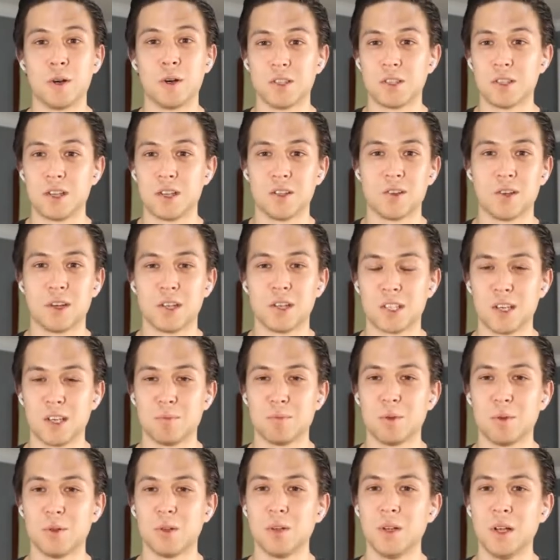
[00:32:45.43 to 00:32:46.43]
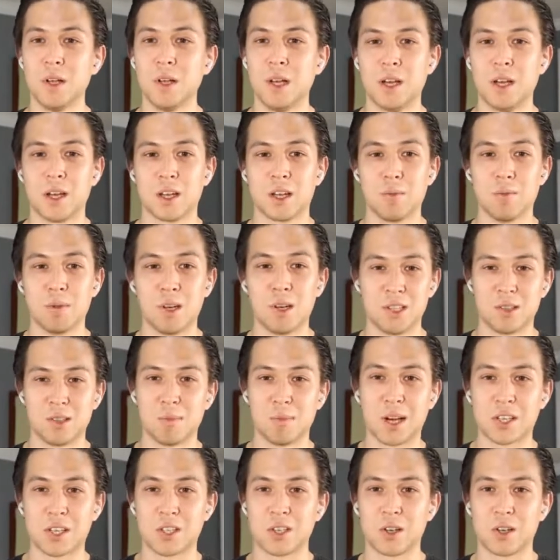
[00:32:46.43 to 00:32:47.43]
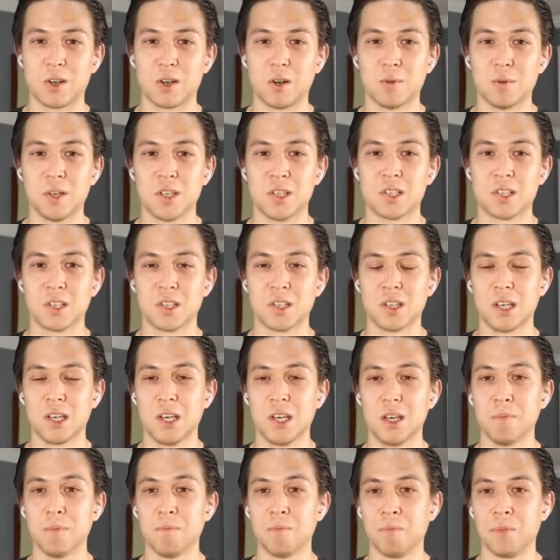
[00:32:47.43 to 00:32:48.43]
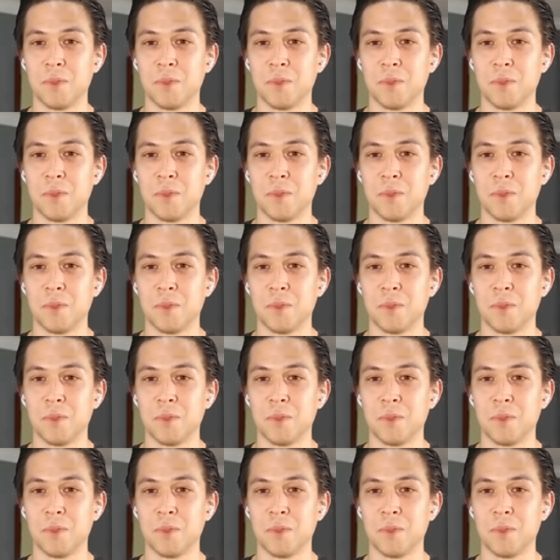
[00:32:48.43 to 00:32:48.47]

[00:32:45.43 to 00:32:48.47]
is another example, committed to Mexico recently.